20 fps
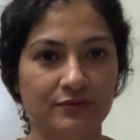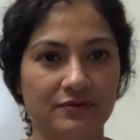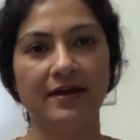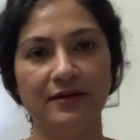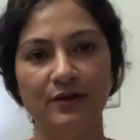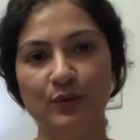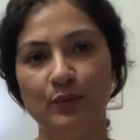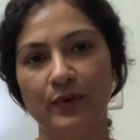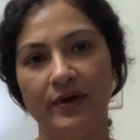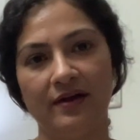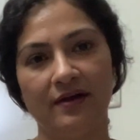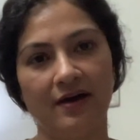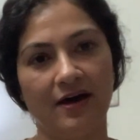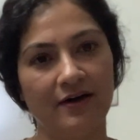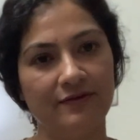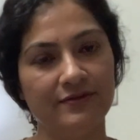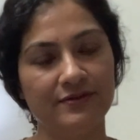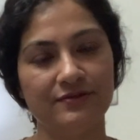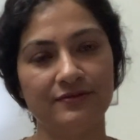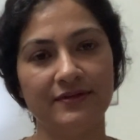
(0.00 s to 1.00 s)
Anyway, I
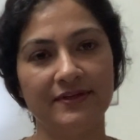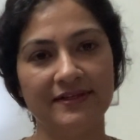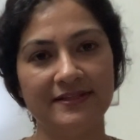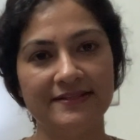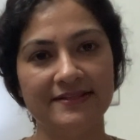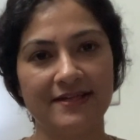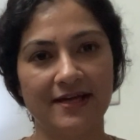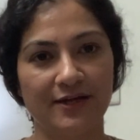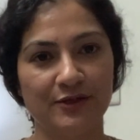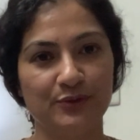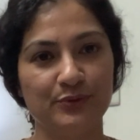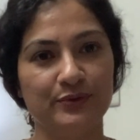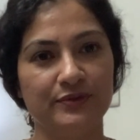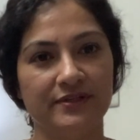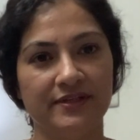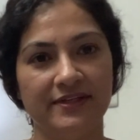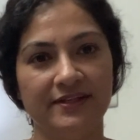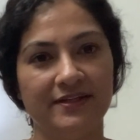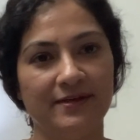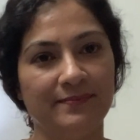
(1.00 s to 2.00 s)
was really sad to
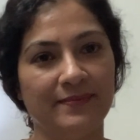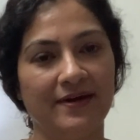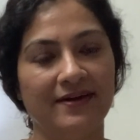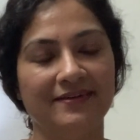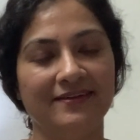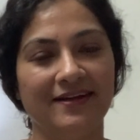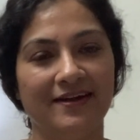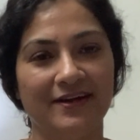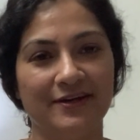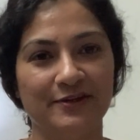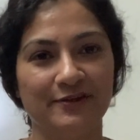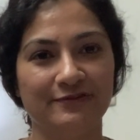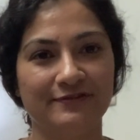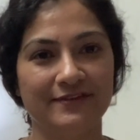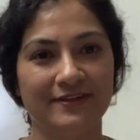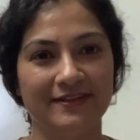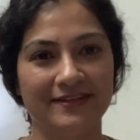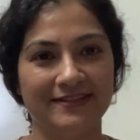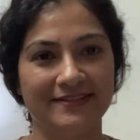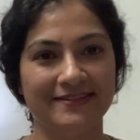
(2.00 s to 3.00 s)
see them at the end of
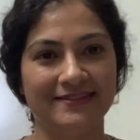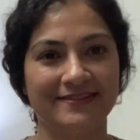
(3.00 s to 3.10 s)
the list.